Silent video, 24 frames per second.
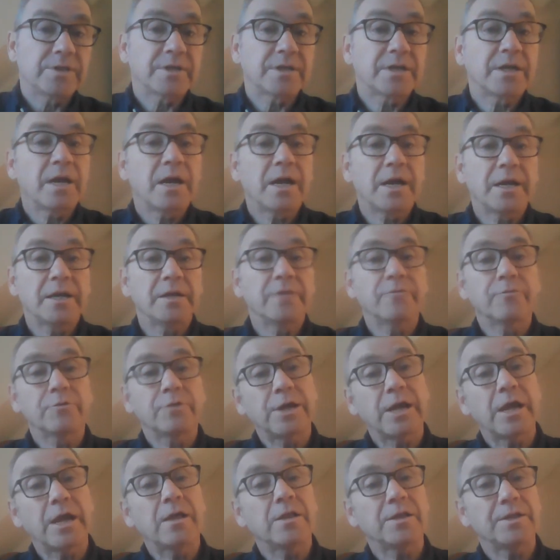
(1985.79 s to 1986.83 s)
The kind of
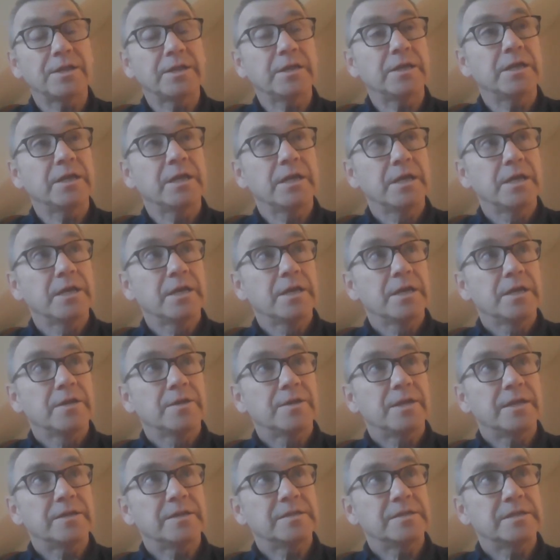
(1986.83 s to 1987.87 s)
reality
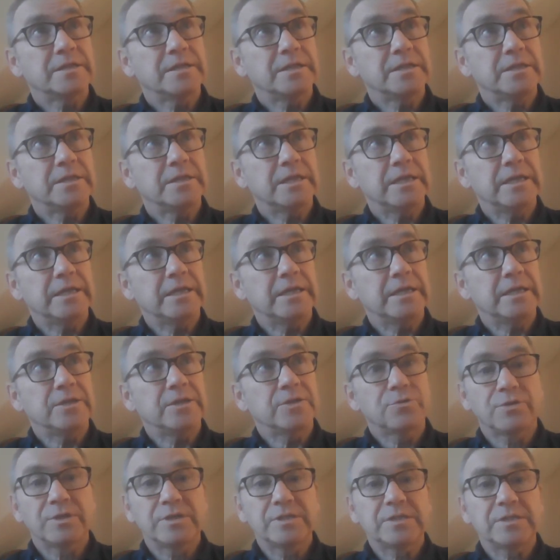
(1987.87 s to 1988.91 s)
that is the
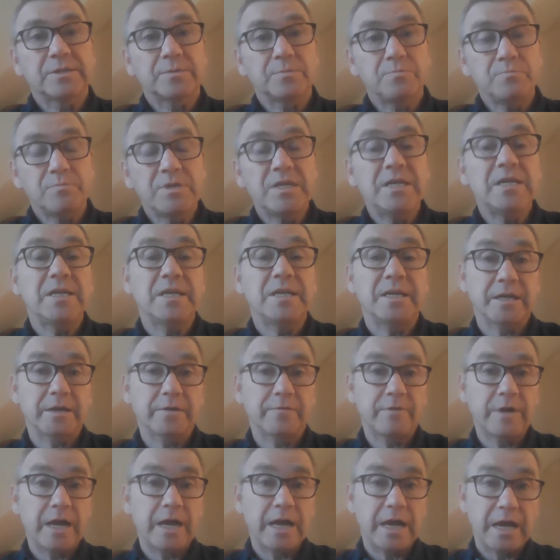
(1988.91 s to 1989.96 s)
intrinsic meaning
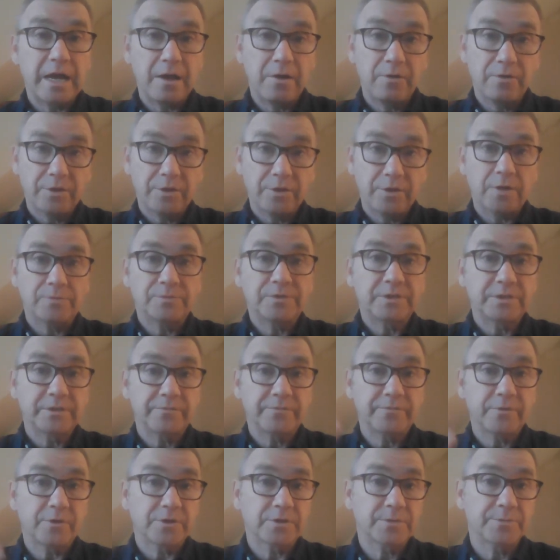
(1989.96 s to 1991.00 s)
of how the object
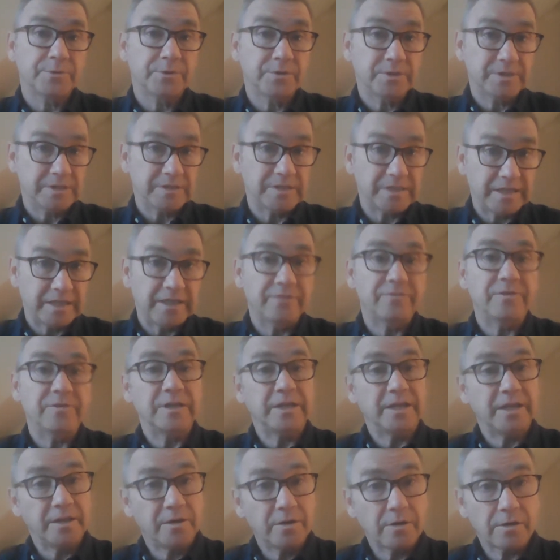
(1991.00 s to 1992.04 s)
of our experience is
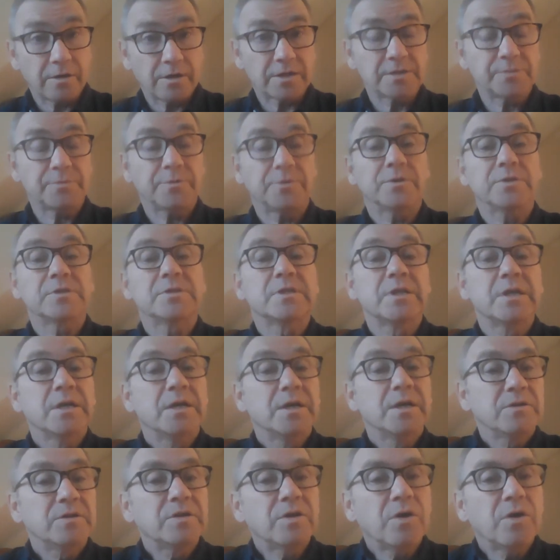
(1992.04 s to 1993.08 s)
given in our experience, we